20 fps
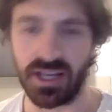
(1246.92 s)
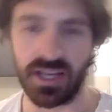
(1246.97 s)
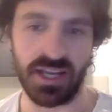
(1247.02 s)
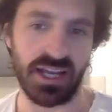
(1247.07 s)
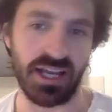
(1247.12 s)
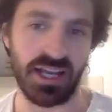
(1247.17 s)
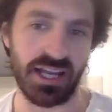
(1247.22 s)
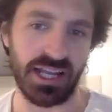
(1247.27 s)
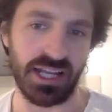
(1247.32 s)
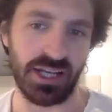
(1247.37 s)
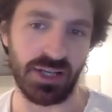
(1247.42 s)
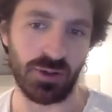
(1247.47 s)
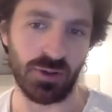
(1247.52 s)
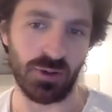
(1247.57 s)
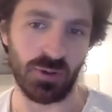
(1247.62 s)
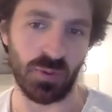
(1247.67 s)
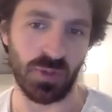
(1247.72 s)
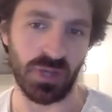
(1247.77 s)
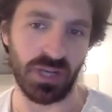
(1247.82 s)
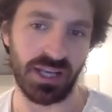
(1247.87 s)
uh, in a good
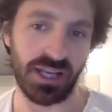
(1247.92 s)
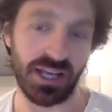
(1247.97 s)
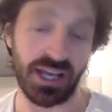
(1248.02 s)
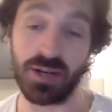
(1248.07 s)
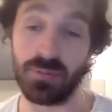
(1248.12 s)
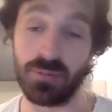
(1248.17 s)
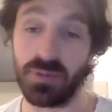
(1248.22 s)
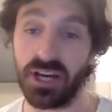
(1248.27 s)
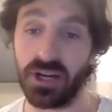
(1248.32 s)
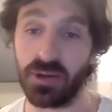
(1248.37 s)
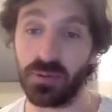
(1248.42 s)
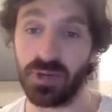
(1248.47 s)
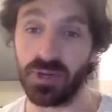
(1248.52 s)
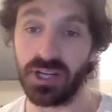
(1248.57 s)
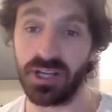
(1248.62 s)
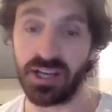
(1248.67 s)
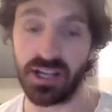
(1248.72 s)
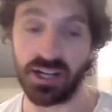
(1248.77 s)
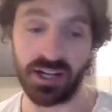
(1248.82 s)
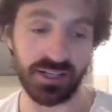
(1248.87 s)
way and a bad way.
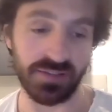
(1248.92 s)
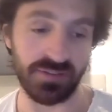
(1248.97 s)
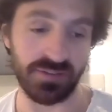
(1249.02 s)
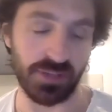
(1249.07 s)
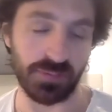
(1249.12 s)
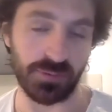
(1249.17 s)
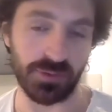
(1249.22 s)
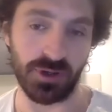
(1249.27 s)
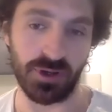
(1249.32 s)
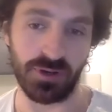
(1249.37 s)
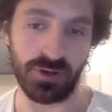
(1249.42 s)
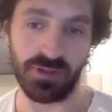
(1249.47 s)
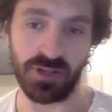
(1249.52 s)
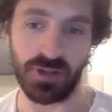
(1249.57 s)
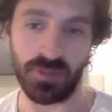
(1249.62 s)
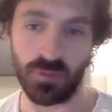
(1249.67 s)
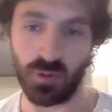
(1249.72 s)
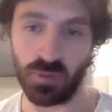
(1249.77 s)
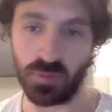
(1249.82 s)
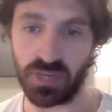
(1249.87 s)
And I developed an awful lot
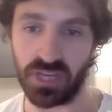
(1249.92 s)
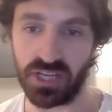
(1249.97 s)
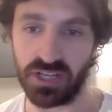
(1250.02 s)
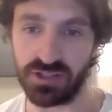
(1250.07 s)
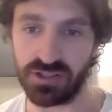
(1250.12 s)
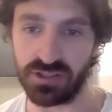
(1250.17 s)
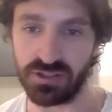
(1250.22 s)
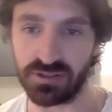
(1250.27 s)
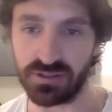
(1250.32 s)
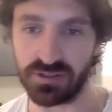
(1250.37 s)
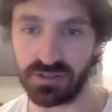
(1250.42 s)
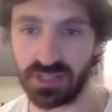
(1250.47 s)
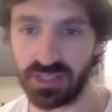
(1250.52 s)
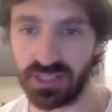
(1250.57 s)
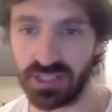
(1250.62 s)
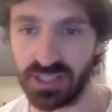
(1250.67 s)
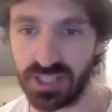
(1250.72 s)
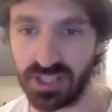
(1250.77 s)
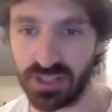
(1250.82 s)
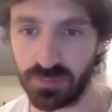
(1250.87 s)
more patience I
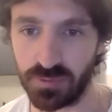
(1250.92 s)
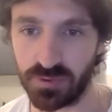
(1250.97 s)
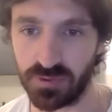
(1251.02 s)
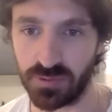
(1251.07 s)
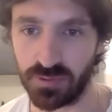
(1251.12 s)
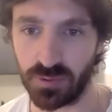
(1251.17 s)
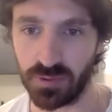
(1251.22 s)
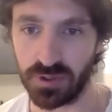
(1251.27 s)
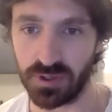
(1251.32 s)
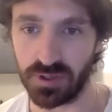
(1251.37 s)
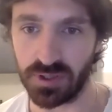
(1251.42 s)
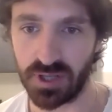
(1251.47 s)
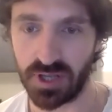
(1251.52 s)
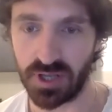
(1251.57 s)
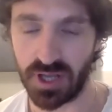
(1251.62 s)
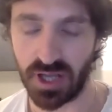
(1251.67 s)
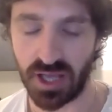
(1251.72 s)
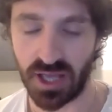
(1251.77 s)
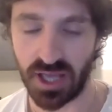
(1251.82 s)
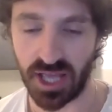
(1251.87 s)
didn't have before.
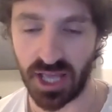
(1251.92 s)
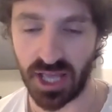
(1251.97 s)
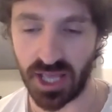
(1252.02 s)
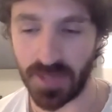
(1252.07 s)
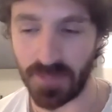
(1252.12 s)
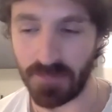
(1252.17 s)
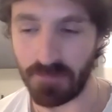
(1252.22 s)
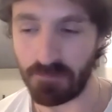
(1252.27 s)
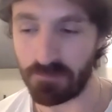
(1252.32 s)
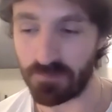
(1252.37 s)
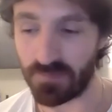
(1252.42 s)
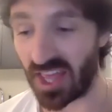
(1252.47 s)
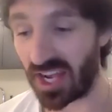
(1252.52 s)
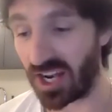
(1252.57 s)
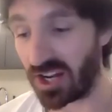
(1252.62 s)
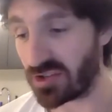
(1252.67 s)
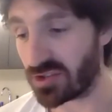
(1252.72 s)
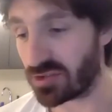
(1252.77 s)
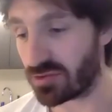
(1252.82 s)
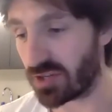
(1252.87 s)
Um, and
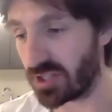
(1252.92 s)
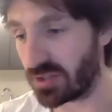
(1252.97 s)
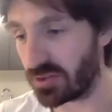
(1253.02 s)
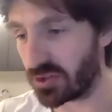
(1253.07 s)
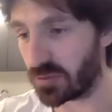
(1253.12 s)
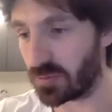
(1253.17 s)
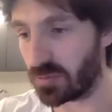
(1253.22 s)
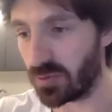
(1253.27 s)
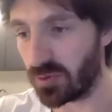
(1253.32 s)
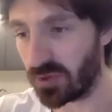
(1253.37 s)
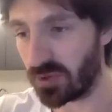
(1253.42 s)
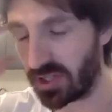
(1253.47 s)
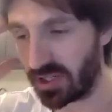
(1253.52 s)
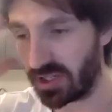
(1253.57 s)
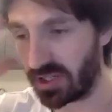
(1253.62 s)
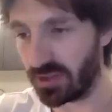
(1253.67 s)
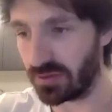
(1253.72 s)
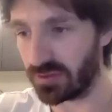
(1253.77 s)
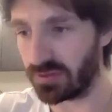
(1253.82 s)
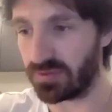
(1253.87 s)
I just tried to explore a lot of
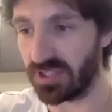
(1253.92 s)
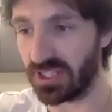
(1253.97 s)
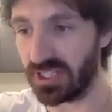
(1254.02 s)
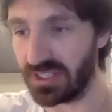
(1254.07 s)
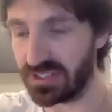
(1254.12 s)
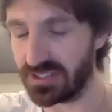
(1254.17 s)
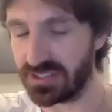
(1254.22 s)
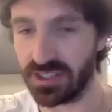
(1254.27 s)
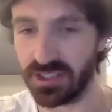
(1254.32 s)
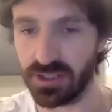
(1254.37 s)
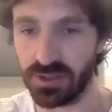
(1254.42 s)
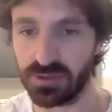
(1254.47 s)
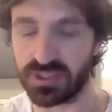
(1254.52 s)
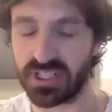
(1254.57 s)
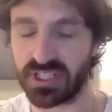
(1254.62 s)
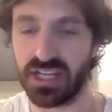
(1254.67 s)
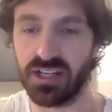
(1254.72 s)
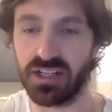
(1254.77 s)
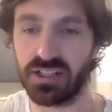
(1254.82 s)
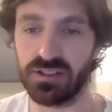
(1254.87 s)
those feelings in those
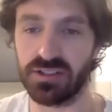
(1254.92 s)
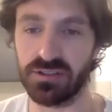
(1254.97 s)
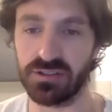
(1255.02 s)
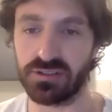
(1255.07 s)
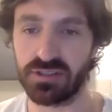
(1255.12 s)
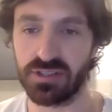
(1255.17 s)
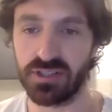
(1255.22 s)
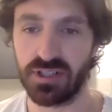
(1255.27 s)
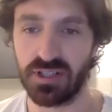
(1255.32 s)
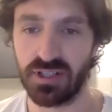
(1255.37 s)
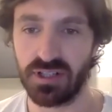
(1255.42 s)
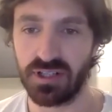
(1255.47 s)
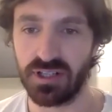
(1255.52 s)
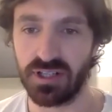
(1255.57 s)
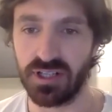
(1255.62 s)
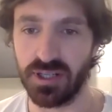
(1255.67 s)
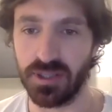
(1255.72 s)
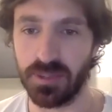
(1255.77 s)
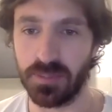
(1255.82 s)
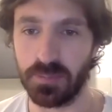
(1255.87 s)
characters.
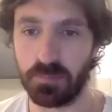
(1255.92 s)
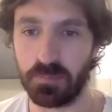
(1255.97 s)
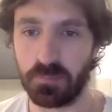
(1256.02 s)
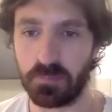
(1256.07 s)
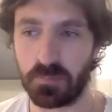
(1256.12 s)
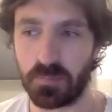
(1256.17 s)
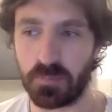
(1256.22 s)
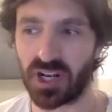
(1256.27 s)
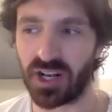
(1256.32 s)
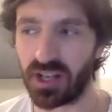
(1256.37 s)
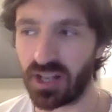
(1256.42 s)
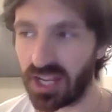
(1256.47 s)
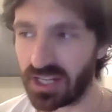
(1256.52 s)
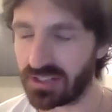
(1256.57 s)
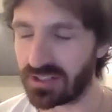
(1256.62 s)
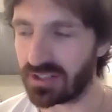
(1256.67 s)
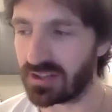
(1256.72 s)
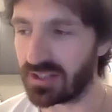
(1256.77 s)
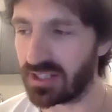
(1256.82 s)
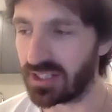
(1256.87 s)
Um, but I like
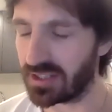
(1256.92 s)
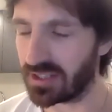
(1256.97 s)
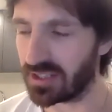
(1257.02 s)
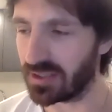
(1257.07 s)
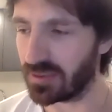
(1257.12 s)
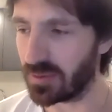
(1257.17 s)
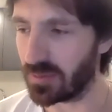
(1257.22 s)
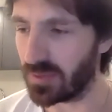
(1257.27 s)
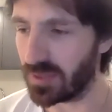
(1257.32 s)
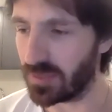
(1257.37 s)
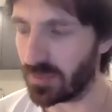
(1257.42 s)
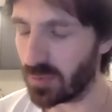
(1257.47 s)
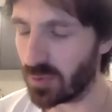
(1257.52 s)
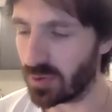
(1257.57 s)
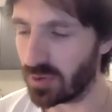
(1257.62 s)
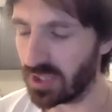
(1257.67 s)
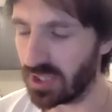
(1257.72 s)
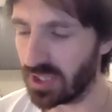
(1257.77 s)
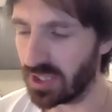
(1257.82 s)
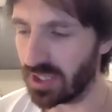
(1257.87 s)
to think that I'm a bit
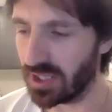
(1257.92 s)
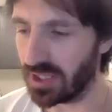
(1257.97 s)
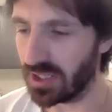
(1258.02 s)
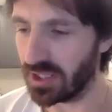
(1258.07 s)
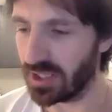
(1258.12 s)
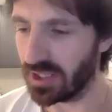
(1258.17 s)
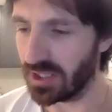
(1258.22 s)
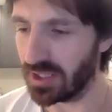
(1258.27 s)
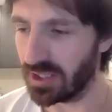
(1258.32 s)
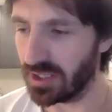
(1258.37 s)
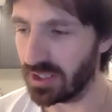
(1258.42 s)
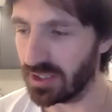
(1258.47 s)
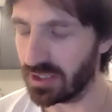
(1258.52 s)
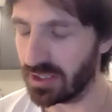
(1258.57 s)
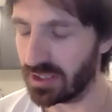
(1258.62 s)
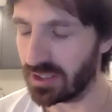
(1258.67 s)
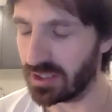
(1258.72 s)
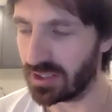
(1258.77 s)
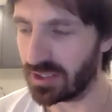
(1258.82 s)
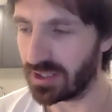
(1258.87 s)
more, uh,
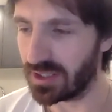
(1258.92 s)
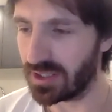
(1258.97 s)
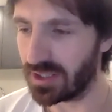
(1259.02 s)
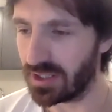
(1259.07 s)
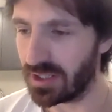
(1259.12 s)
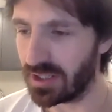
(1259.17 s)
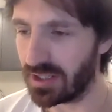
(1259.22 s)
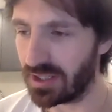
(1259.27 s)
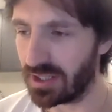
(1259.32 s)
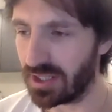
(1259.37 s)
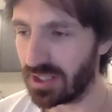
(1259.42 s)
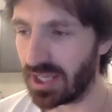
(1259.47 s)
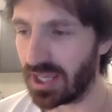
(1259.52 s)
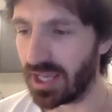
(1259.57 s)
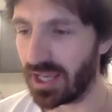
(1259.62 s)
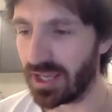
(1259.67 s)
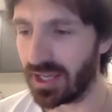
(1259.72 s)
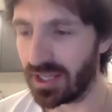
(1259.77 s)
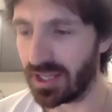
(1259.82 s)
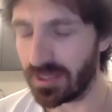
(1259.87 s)

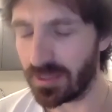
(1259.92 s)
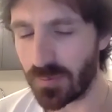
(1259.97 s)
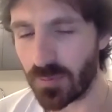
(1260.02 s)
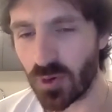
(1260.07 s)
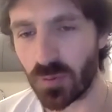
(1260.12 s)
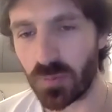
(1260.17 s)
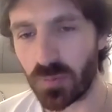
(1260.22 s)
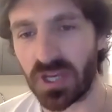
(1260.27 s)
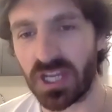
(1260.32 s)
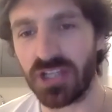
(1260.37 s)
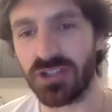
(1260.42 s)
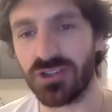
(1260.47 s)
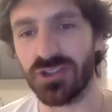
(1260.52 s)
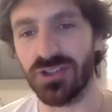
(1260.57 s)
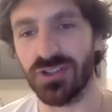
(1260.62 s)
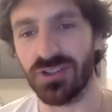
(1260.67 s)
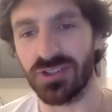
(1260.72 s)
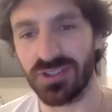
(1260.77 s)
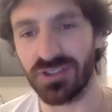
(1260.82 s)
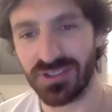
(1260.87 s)
yeah, a bit more
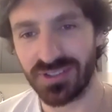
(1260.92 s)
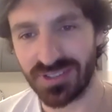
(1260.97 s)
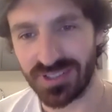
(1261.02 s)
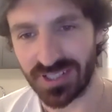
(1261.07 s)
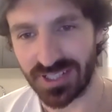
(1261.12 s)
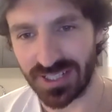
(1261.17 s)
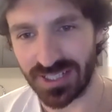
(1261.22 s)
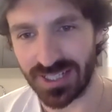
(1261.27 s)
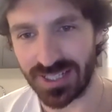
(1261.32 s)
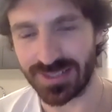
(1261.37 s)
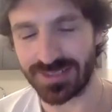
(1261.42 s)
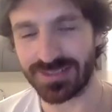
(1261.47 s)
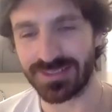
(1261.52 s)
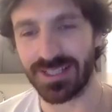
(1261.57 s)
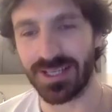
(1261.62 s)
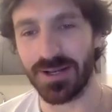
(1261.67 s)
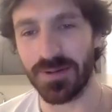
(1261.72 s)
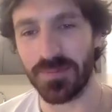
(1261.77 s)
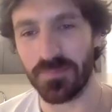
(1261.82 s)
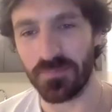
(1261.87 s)
patient and less,
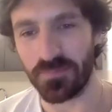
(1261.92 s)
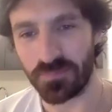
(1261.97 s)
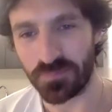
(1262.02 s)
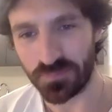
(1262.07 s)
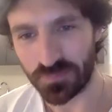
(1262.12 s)
um,